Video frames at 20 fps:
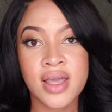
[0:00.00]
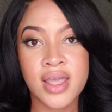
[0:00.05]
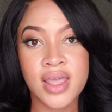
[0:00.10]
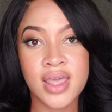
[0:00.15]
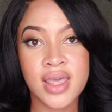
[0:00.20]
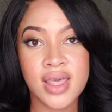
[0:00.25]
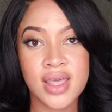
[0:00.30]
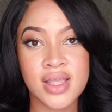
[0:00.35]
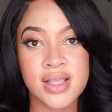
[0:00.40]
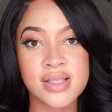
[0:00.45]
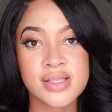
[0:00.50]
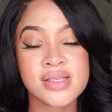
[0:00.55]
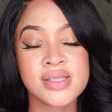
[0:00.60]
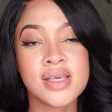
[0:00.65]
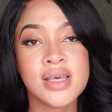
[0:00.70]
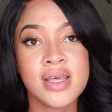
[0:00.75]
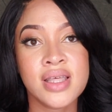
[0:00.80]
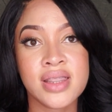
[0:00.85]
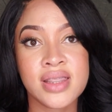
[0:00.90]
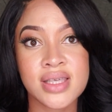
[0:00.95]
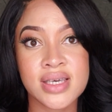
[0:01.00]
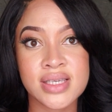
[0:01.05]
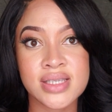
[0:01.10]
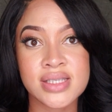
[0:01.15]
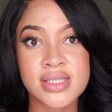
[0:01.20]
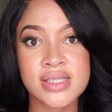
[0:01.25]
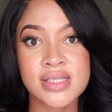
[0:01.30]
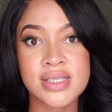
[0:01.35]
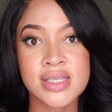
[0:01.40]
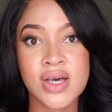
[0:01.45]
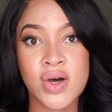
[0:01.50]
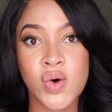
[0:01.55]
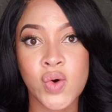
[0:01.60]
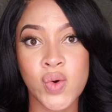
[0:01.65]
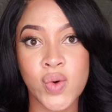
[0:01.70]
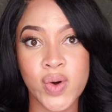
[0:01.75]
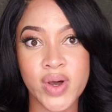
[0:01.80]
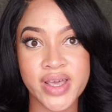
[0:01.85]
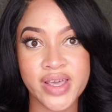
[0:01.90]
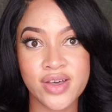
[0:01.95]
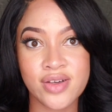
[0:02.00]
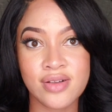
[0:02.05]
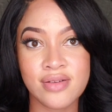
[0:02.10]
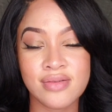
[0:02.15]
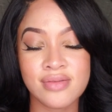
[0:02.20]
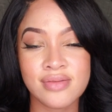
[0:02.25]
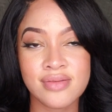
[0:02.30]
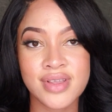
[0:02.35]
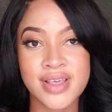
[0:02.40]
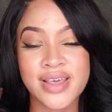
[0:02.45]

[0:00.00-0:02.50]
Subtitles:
Get this oil.